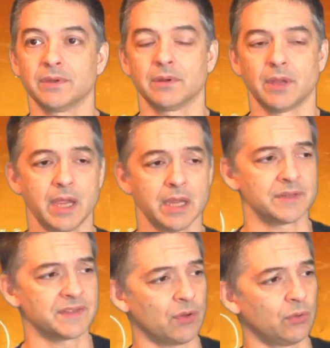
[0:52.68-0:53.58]
Hey,
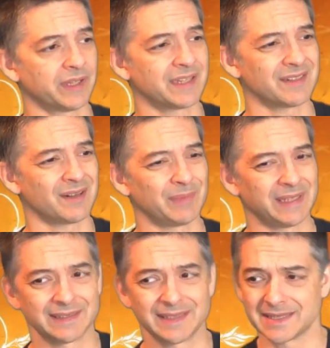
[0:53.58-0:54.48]
is he holding his arm
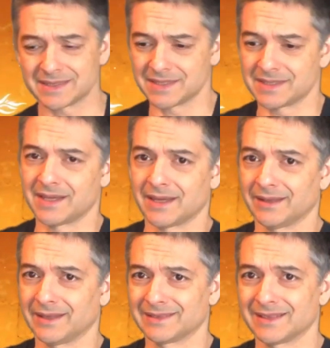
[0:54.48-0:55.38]
like this? Is he
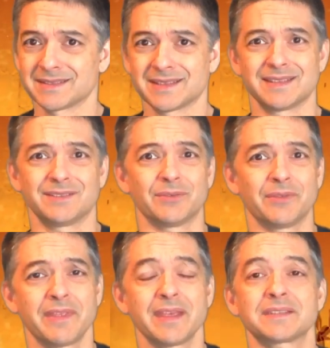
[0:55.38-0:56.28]
got like this? Is he
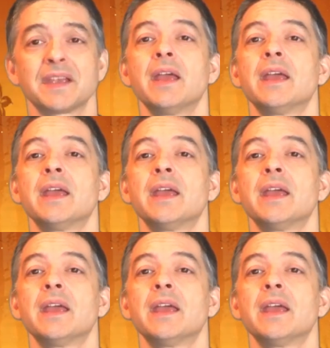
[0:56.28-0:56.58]
doing this?